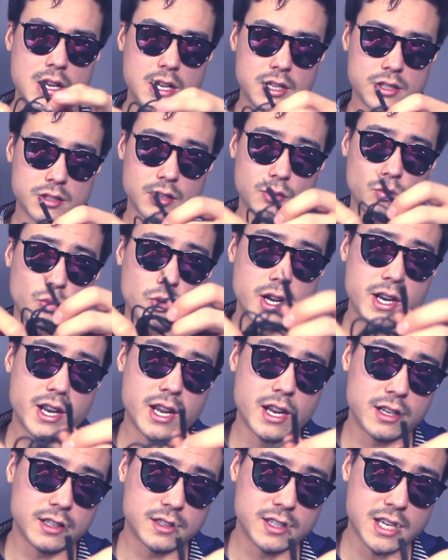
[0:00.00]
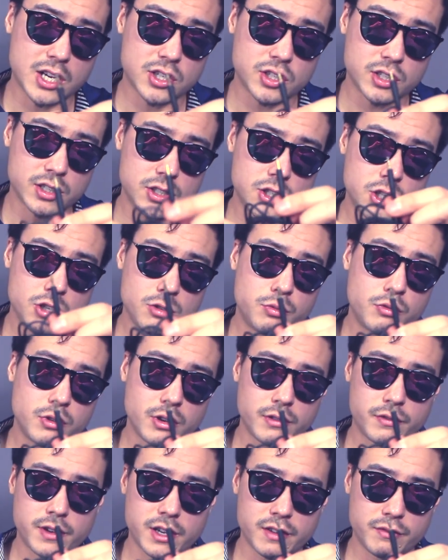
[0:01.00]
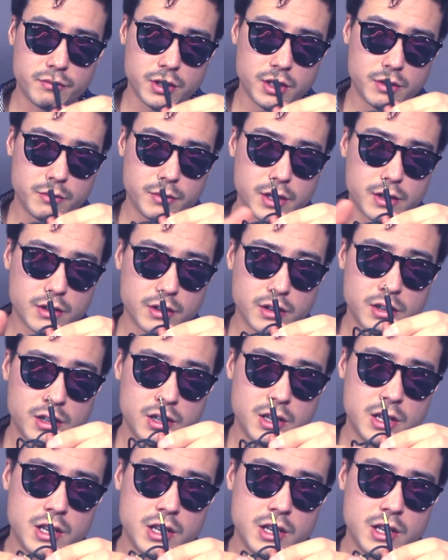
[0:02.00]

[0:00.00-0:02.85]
So on one end it's actually a 2.5 millimeter,